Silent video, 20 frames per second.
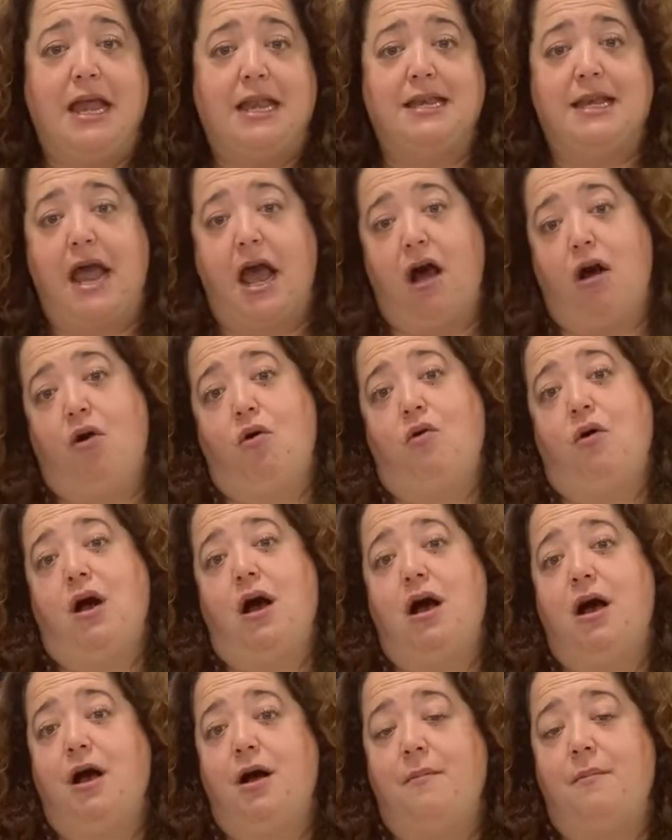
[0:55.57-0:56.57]
Now,
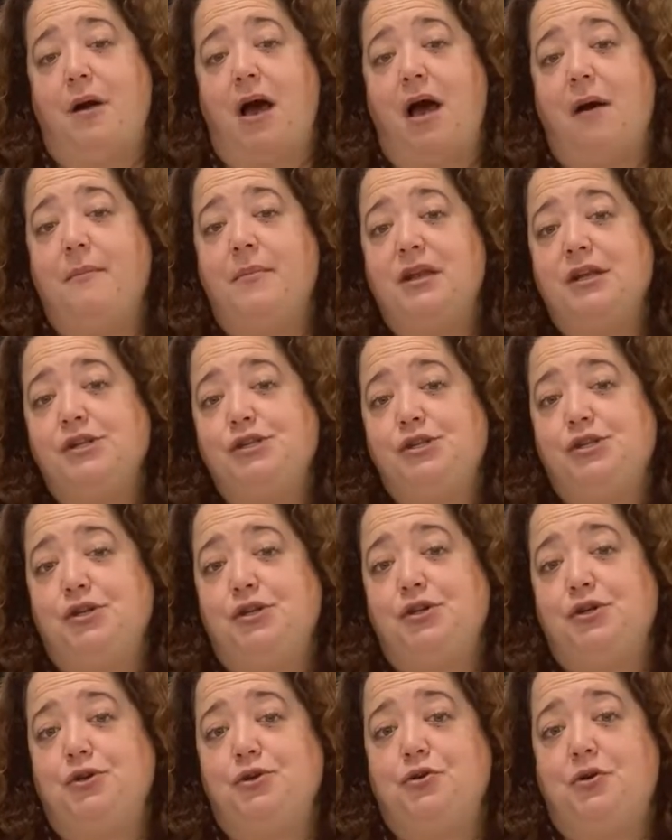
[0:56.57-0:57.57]
I'm going to
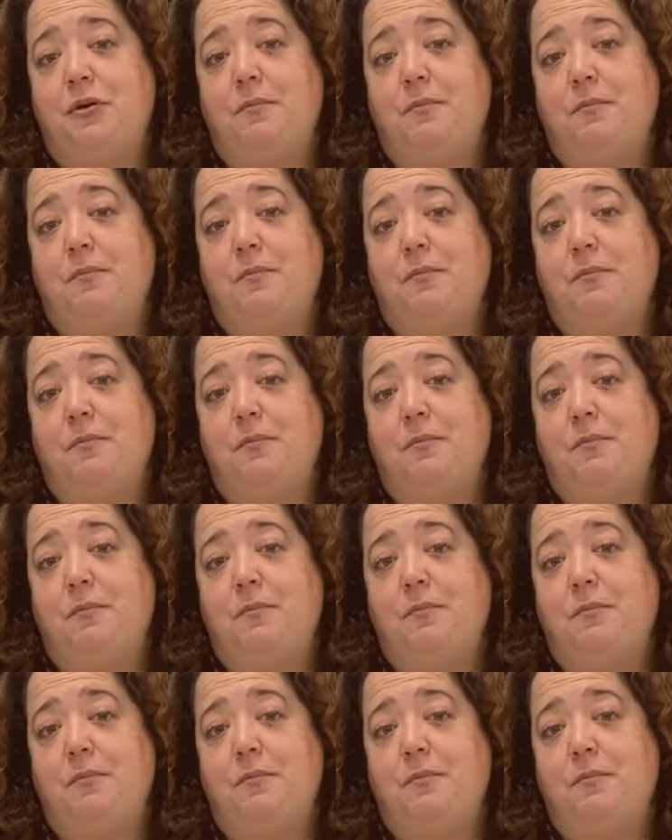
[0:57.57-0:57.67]
do